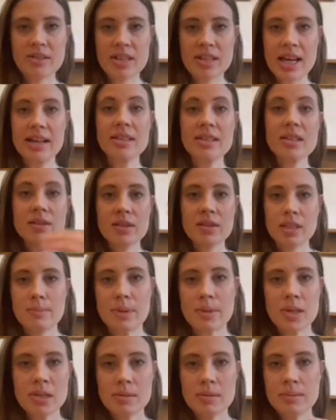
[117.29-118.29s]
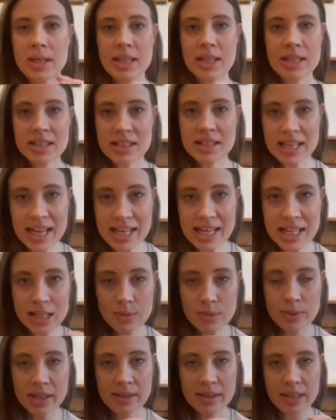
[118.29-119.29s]
The answer is supposed to be
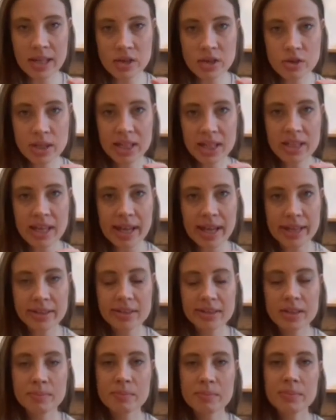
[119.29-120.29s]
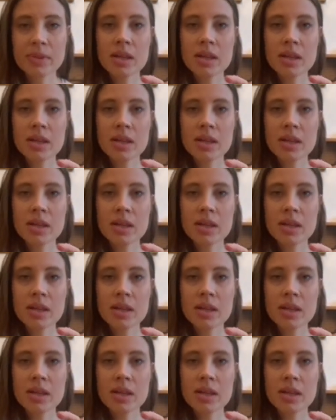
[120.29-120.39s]
contained within that trigger text.